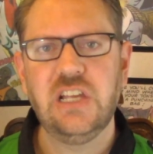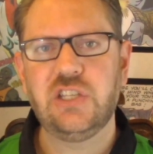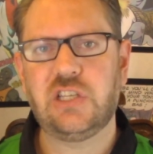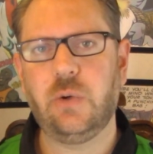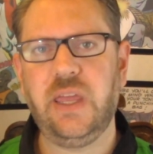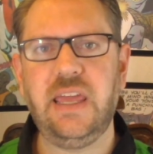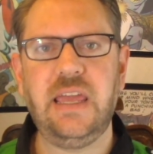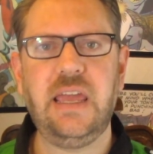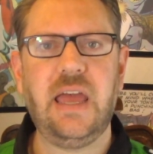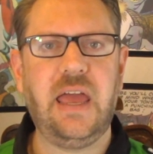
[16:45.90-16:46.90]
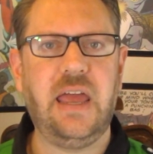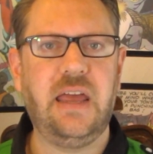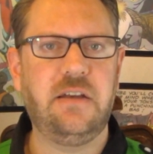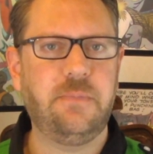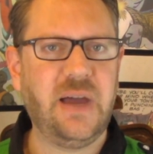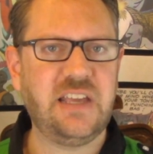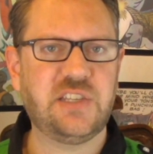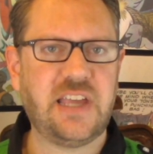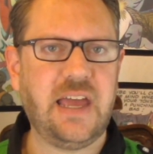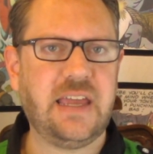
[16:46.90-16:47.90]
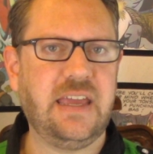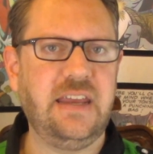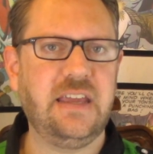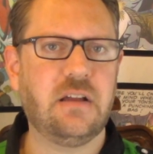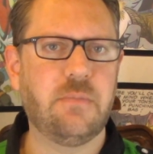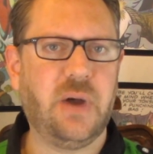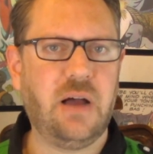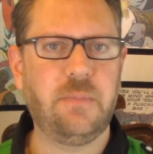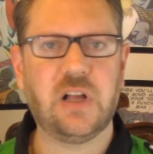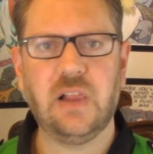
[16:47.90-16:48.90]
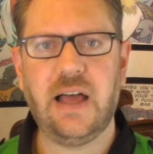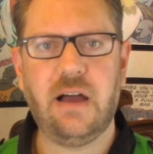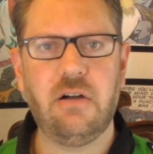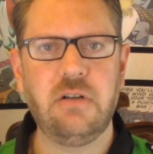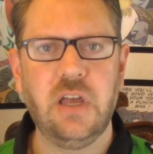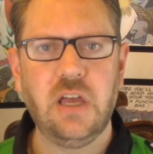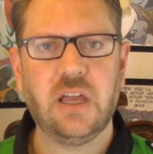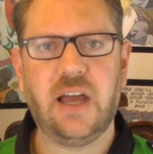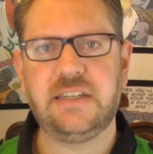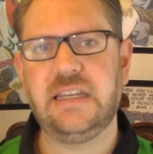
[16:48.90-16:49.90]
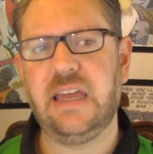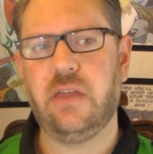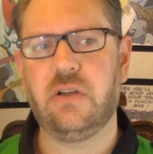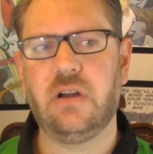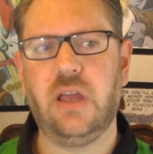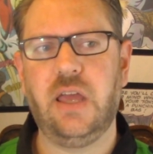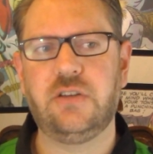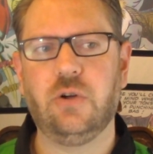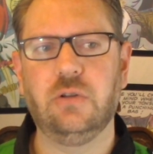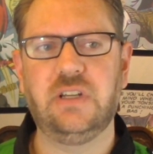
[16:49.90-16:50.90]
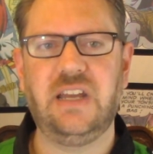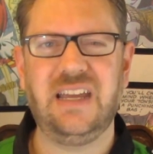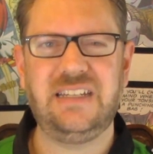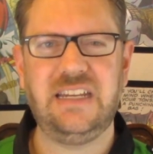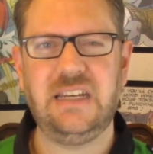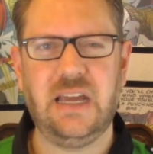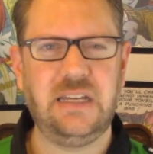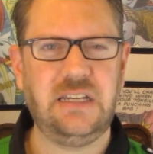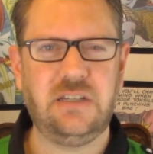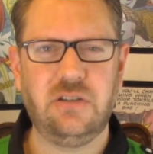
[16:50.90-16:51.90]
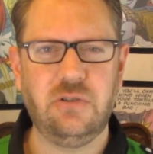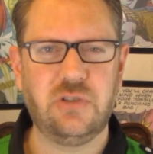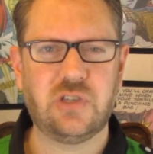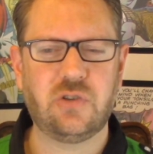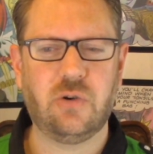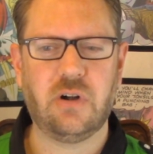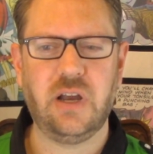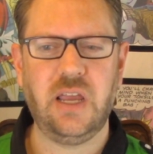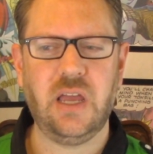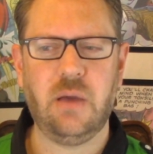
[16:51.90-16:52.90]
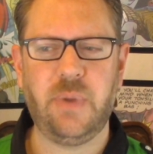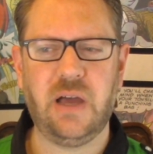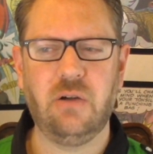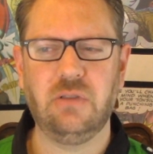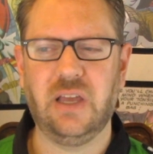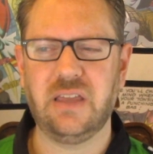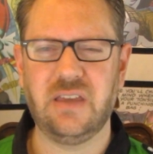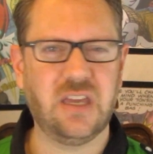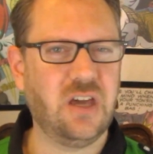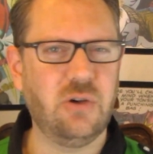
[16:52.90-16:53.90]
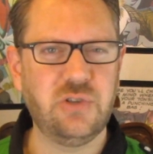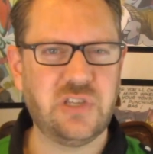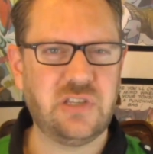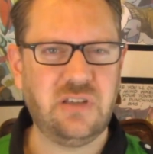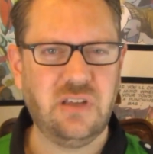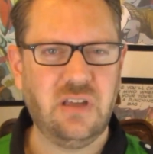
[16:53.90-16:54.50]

So he and Mike Zeck and inker Bob McLeod got together and told a 1992 story about, like, the ghost